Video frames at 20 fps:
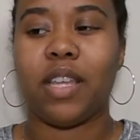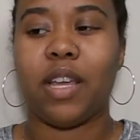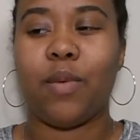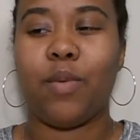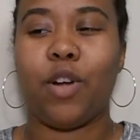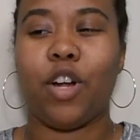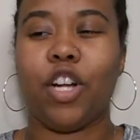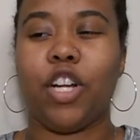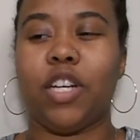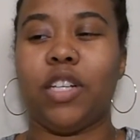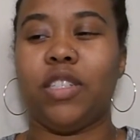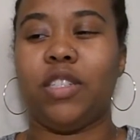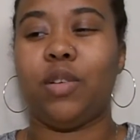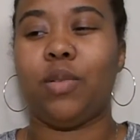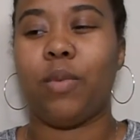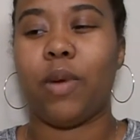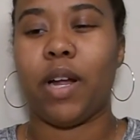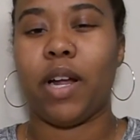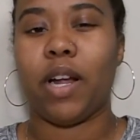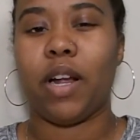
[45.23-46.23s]
They weren't good to
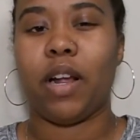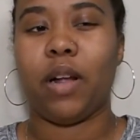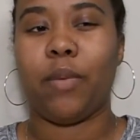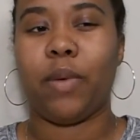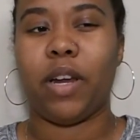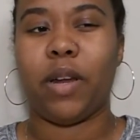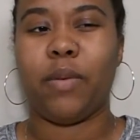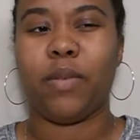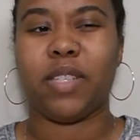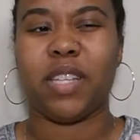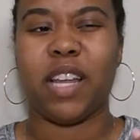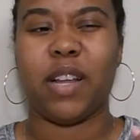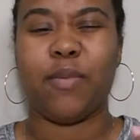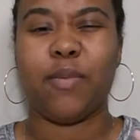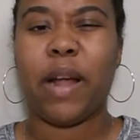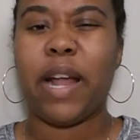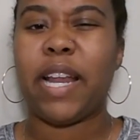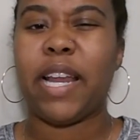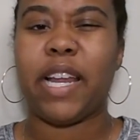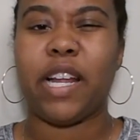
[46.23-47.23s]
wear when it was, like,
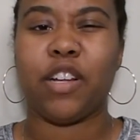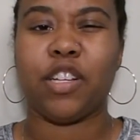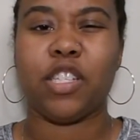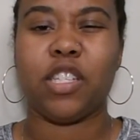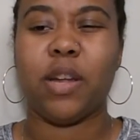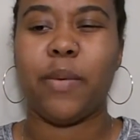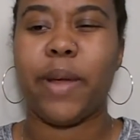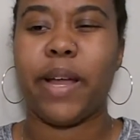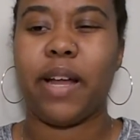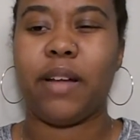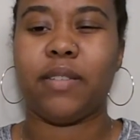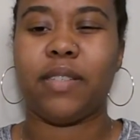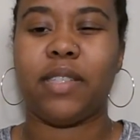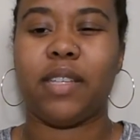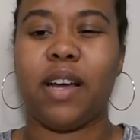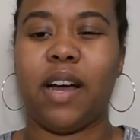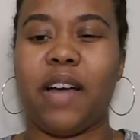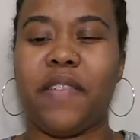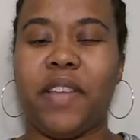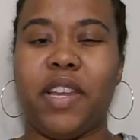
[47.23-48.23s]
raining or snowing
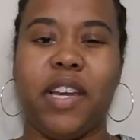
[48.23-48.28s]
outside.